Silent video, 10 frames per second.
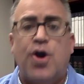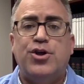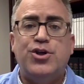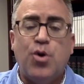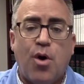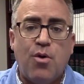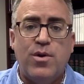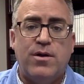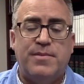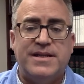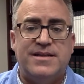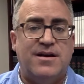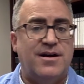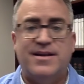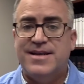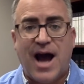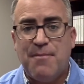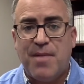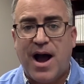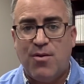Your will be done,
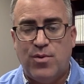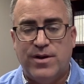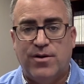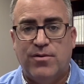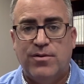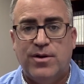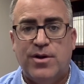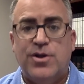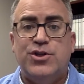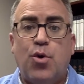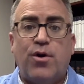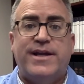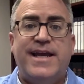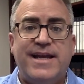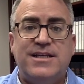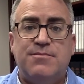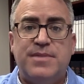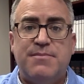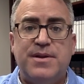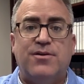not my will. Your kingdom
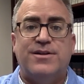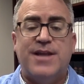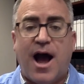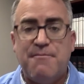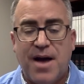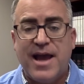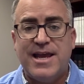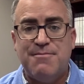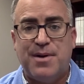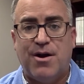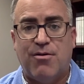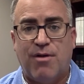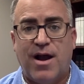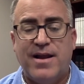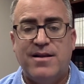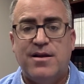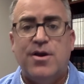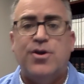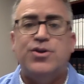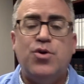be built, not my empire, right?
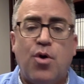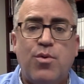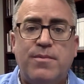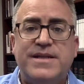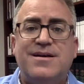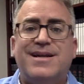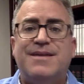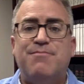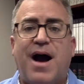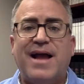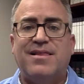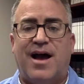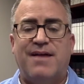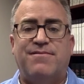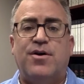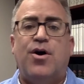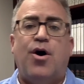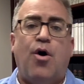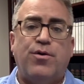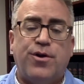Your will be done in my life,
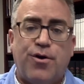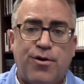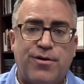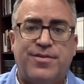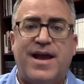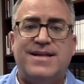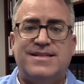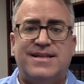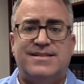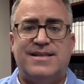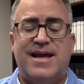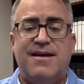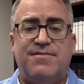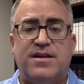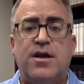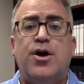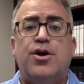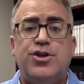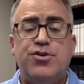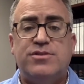on earth as it is in heaven.
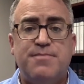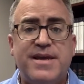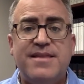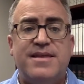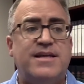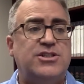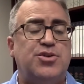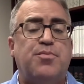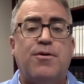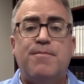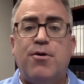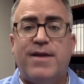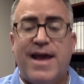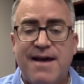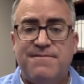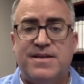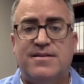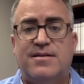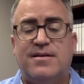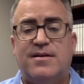Use me then to promote heaven
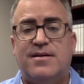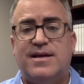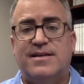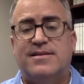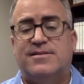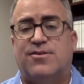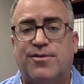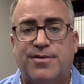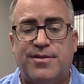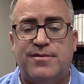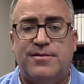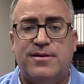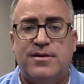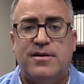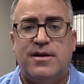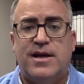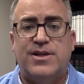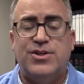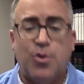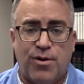in this earth,
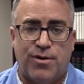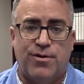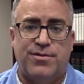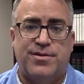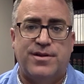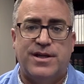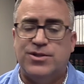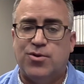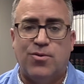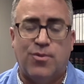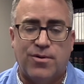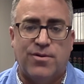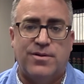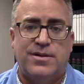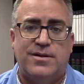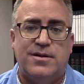in your world.